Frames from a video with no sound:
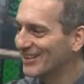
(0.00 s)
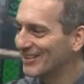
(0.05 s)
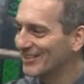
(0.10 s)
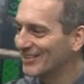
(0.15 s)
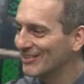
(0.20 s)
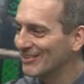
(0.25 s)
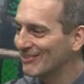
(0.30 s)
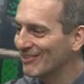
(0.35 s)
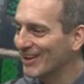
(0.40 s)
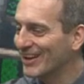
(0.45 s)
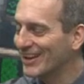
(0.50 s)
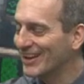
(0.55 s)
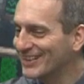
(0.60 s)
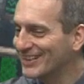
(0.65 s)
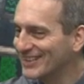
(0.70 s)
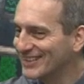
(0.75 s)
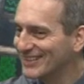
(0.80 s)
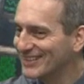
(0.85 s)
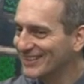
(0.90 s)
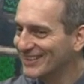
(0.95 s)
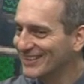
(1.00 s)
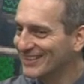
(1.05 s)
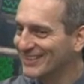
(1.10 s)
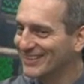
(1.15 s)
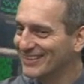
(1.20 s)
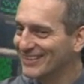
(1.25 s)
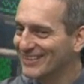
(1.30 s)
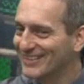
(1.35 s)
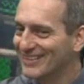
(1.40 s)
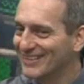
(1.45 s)
Right?
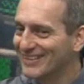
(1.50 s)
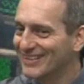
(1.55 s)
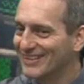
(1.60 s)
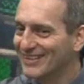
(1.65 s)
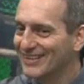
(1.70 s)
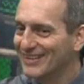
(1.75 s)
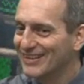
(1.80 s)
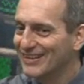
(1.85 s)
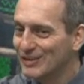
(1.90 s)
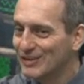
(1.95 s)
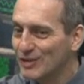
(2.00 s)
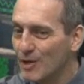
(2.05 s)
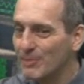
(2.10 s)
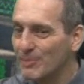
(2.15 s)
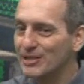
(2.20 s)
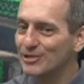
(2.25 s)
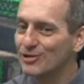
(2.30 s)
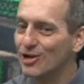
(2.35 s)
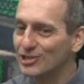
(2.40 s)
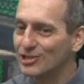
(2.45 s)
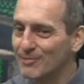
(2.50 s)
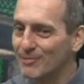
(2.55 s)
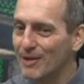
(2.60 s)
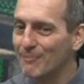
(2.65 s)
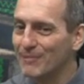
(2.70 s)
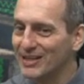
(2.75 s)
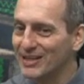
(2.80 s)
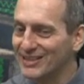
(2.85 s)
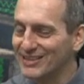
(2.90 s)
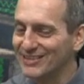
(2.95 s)
Nobody talked about
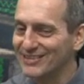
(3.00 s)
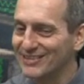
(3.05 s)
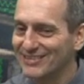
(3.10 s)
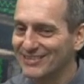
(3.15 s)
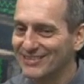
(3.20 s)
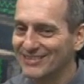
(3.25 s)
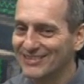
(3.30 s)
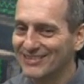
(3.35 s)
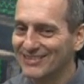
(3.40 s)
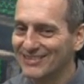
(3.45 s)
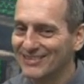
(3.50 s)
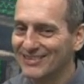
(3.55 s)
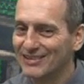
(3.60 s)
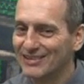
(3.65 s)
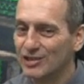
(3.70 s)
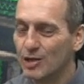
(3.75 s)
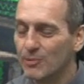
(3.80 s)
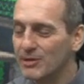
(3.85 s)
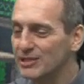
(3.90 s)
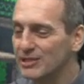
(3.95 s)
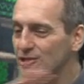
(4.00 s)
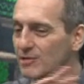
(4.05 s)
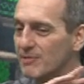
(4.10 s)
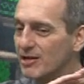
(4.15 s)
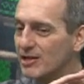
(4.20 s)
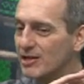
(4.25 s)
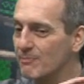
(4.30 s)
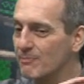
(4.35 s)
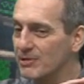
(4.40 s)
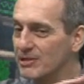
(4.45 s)
money. Nobody talked about
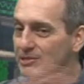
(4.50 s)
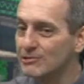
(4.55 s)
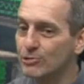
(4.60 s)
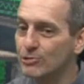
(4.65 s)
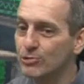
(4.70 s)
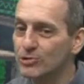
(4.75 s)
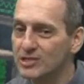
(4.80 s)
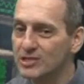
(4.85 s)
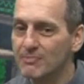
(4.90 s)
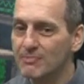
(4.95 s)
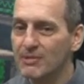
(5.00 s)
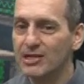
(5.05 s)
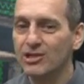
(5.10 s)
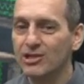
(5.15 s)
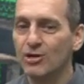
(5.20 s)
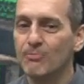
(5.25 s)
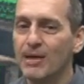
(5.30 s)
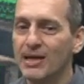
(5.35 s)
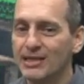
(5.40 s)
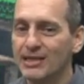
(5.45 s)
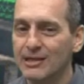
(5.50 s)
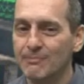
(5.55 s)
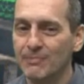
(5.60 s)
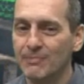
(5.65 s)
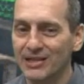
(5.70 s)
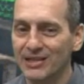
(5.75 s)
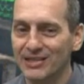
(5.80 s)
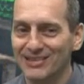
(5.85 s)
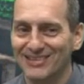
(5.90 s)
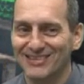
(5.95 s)
companies losing money or making
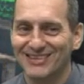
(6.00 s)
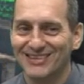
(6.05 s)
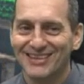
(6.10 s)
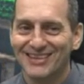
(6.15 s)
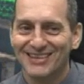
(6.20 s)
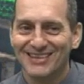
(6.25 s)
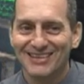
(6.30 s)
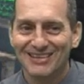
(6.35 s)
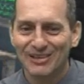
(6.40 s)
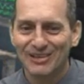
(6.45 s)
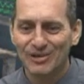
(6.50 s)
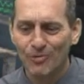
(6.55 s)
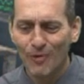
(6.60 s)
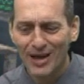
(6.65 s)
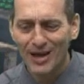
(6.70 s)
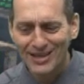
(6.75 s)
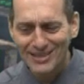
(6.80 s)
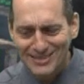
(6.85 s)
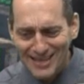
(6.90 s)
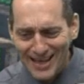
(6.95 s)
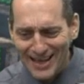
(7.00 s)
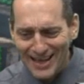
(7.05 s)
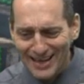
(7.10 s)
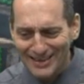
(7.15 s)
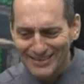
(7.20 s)
money. Why is that?